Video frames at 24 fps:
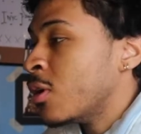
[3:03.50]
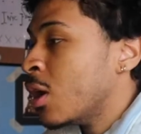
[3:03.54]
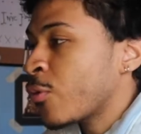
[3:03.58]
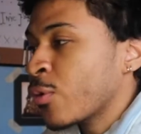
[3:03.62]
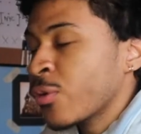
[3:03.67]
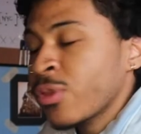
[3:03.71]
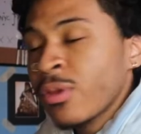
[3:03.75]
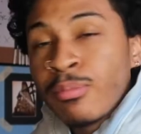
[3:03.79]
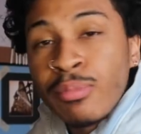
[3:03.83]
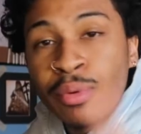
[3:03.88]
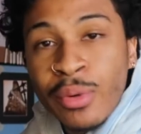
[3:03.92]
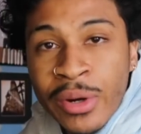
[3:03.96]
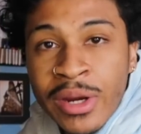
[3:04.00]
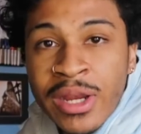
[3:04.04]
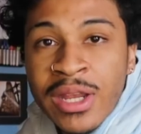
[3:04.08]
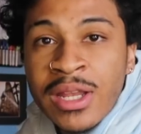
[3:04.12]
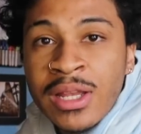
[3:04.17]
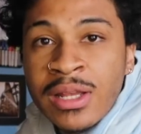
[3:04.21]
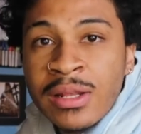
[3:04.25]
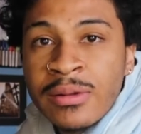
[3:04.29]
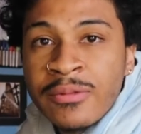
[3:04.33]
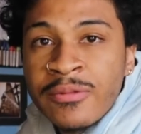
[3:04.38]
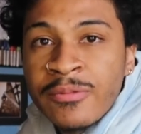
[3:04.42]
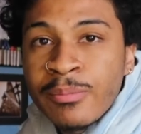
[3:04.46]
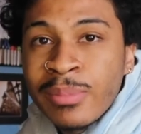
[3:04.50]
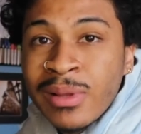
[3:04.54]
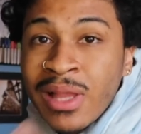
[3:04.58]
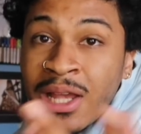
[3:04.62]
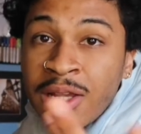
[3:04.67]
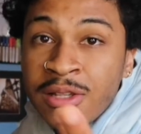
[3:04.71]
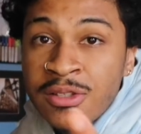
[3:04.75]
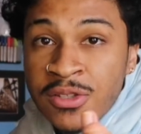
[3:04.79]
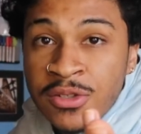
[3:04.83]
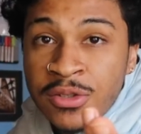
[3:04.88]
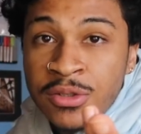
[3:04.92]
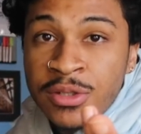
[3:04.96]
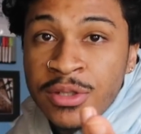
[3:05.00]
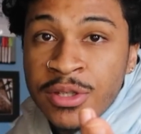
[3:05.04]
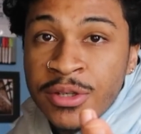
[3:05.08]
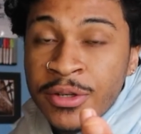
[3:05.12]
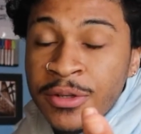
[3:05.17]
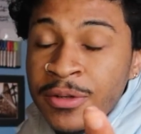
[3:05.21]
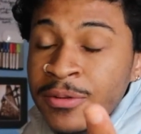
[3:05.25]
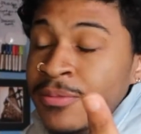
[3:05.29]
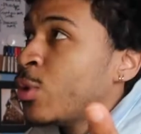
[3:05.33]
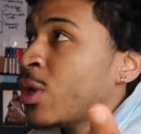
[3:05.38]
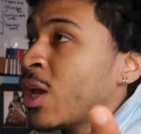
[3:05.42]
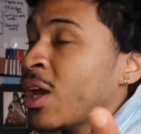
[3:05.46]
for the brand Black
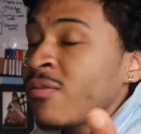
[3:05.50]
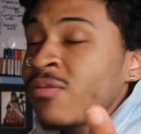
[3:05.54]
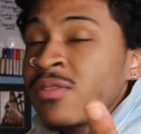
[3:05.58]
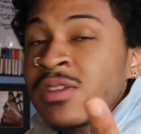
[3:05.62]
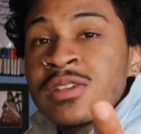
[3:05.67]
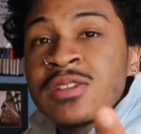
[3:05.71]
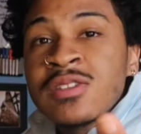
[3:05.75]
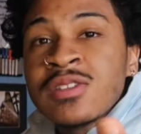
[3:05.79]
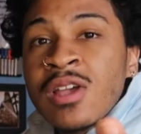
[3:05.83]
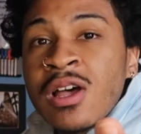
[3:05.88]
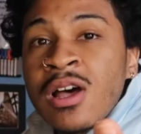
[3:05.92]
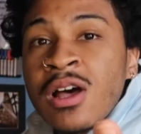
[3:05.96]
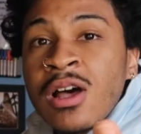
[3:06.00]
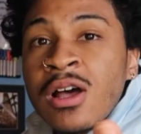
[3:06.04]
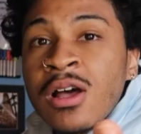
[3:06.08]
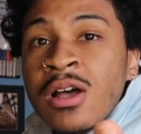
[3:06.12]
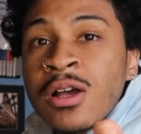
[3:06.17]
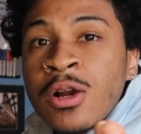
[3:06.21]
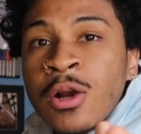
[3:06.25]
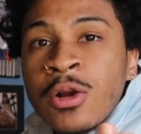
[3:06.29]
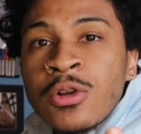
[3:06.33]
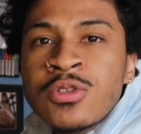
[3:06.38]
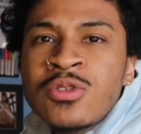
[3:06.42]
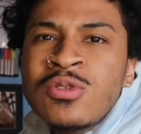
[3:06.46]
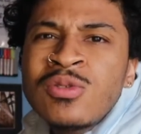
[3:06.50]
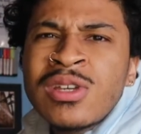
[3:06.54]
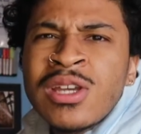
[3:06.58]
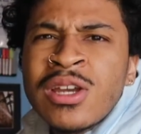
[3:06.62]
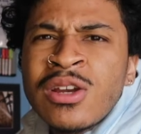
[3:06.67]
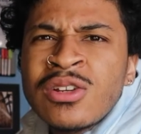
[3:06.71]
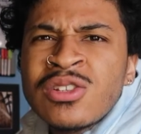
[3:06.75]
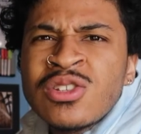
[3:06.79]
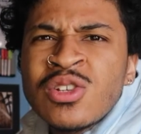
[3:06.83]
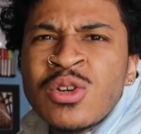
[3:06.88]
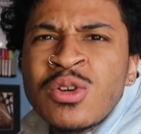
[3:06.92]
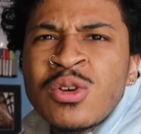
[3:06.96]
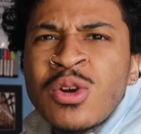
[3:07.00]
Studio, we have this cartoon character.